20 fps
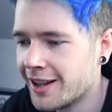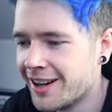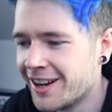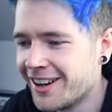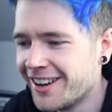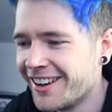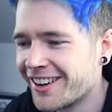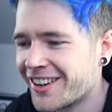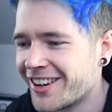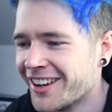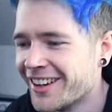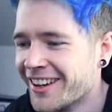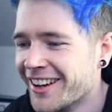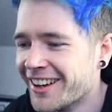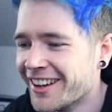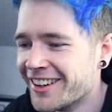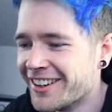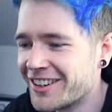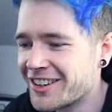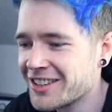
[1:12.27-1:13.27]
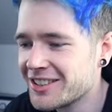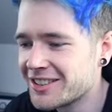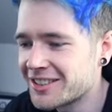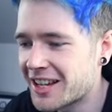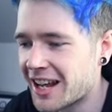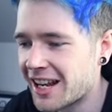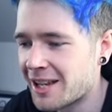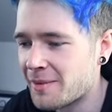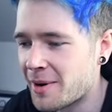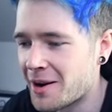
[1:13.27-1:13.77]
look, look at
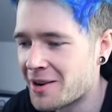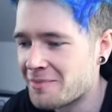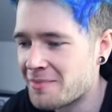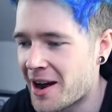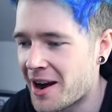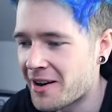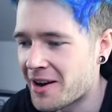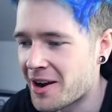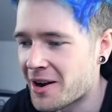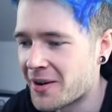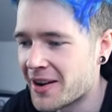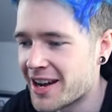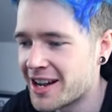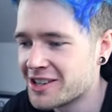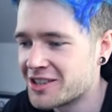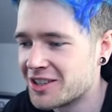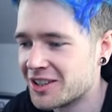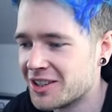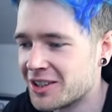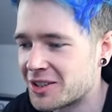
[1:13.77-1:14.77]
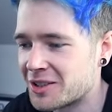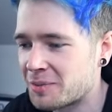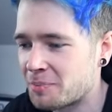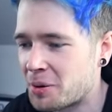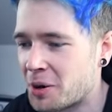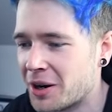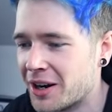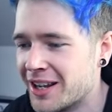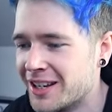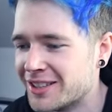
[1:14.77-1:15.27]
Skellabone Mario. He actually looks
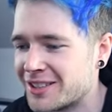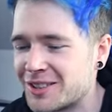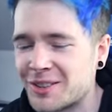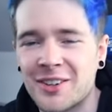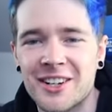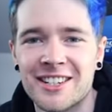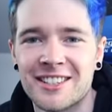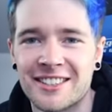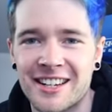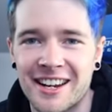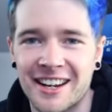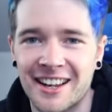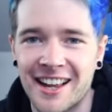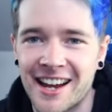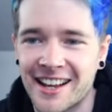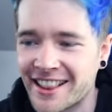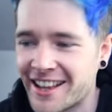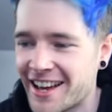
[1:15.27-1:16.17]
pretty sweet sitting like